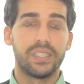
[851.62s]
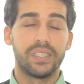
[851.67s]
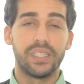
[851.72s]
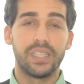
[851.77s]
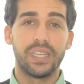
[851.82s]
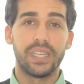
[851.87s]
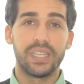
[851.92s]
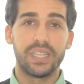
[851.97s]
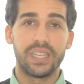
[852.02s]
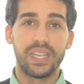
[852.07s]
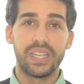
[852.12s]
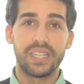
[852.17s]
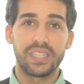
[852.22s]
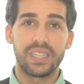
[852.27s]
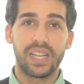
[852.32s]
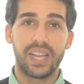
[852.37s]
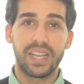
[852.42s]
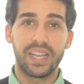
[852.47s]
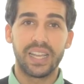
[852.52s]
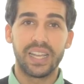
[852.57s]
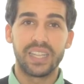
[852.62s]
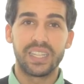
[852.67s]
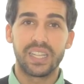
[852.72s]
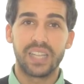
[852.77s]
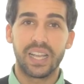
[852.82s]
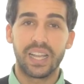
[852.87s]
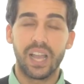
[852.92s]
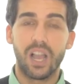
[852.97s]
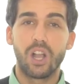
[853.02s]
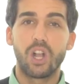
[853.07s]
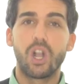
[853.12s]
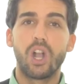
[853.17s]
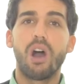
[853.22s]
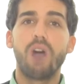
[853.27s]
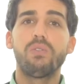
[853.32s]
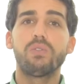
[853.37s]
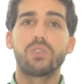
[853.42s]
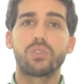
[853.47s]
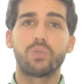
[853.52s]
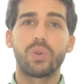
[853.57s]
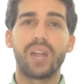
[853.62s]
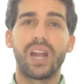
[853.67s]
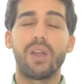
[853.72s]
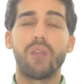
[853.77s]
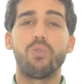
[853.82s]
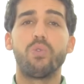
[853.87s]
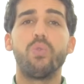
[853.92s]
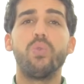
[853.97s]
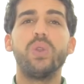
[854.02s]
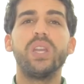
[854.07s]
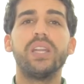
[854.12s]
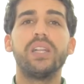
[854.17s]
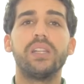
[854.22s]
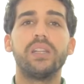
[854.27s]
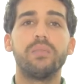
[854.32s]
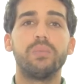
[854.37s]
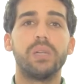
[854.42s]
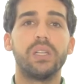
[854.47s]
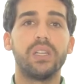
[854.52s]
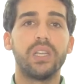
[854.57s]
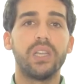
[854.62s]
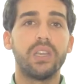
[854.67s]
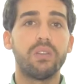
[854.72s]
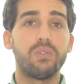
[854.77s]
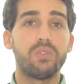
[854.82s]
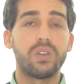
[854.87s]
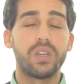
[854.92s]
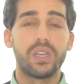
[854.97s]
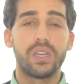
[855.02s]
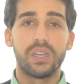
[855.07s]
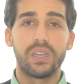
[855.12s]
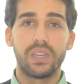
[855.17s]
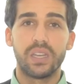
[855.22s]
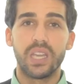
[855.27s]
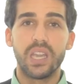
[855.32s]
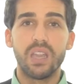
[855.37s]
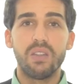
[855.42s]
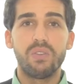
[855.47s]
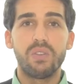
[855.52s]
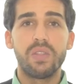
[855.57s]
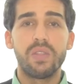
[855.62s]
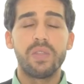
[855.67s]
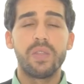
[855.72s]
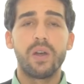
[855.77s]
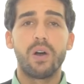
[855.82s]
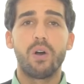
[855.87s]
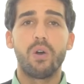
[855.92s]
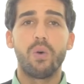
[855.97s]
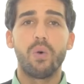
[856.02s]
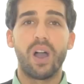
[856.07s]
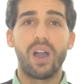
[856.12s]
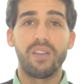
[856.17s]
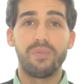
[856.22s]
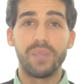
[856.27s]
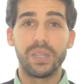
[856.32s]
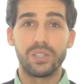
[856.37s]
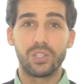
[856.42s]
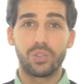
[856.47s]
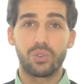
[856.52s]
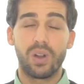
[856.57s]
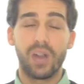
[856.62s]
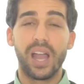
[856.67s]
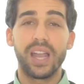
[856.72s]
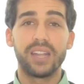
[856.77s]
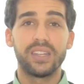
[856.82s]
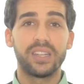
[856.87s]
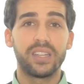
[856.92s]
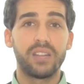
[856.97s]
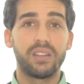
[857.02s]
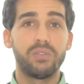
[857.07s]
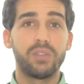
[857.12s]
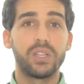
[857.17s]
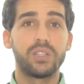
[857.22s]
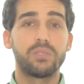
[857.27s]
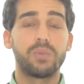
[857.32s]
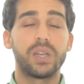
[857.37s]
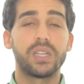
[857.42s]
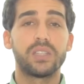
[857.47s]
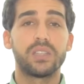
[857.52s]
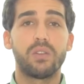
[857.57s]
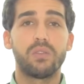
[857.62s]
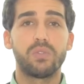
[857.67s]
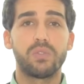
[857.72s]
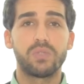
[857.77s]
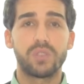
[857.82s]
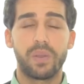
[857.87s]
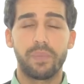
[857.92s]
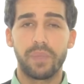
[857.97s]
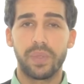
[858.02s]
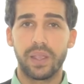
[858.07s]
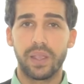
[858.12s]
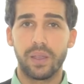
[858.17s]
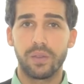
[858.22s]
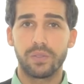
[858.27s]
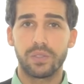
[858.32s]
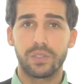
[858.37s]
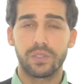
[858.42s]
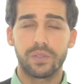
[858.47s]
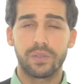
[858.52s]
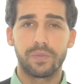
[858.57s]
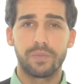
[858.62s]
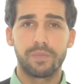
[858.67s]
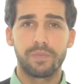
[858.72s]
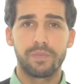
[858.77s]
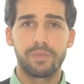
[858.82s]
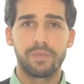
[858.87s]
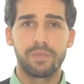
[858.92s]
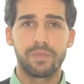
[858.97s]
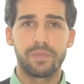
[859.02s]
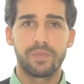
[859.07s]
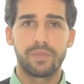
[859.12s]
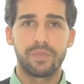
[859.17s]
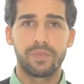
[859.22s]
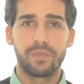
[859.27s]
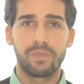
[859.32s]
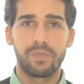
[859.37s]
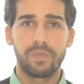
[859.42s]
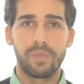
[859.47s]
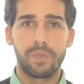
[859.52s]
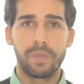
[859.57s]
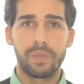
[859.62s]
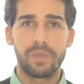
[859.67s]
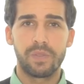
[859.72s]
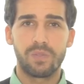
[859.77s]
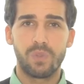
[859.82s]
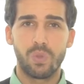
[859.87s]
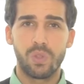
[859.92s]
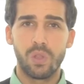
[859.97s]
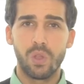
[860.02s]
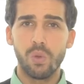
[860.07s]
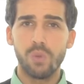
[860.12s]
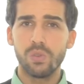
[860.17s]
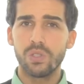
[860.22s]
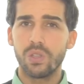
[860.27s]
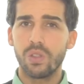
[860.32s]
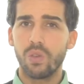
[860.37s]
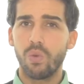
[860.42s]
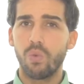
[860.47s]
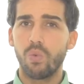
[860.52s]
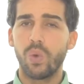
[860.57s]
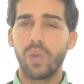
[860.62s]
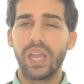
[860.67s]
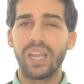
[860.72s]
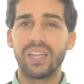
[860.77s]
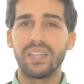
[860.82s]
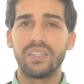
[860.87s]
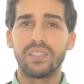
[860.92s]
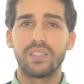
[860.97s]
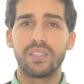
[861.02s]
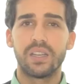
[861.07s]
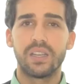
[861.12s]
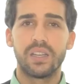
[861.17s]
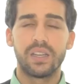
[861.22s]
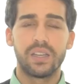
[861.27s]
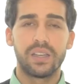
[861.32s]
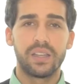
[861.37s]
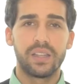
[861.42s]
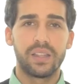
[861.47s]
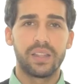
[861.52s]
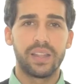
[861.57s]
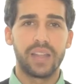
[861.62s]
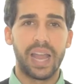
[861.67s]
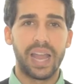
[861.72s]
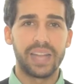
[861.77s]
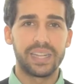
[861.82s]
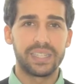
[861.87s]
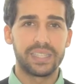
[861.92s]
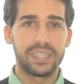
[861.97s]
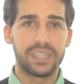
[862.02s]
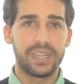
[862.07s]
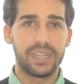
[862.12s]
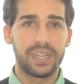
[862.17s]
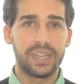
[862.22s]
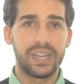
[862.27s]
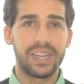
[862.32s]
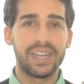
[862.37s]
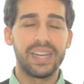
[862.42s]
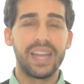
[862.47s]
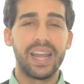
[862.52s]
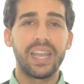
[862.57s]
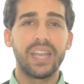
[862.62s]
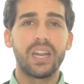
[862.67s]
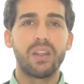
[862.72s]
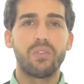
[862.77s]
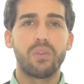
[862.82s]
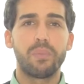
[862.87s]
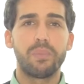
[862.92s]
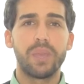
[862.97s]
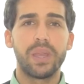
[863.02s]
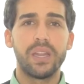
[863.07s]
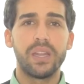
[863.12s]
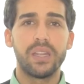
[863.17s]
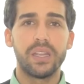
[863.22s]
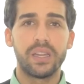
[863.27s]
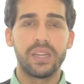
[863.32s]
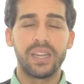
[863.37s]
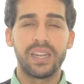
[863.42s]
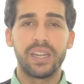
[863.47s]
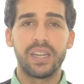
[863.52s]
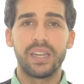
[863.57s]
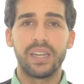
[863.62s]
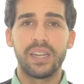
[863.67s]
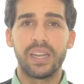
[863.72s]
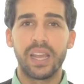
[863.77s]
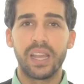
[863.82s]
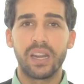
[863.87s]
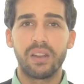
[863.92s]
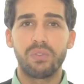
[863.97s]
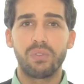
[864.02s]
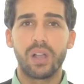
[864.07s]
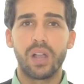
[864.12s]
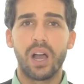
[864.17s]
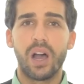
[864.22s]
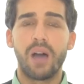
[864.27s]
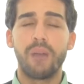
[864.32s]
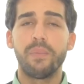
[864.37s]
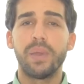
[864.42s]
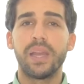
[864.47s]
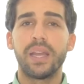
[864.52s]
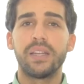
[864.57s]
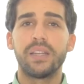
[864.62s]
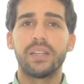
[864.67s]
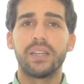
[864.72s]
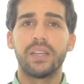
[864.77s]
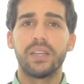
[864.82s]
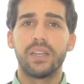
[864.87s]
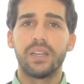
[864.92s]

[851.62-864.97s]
it's like uncovers what I really believe, even though I've been trying to convince myself of something else. So those are the ways that a negative opinion, negative comment